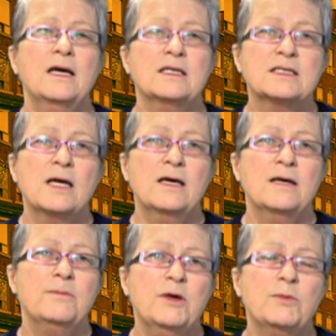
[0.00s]
uh,
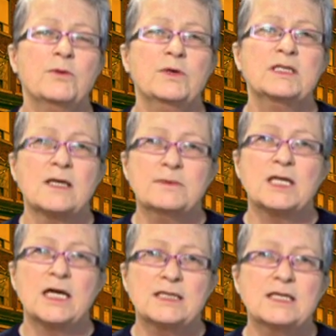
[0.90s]
uh, people with
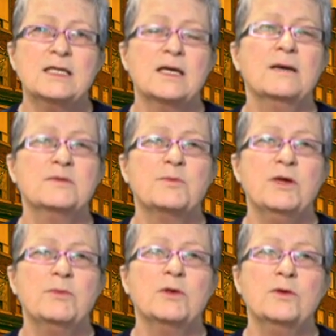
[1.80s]
subsidized incomes,
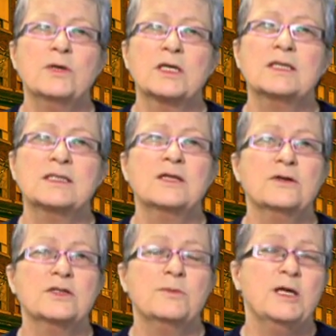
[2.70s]
people who are
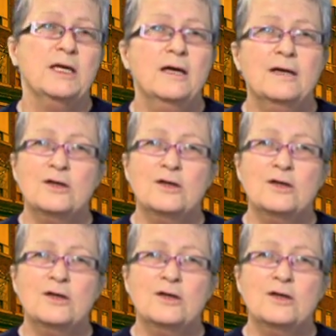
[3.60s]
considered to be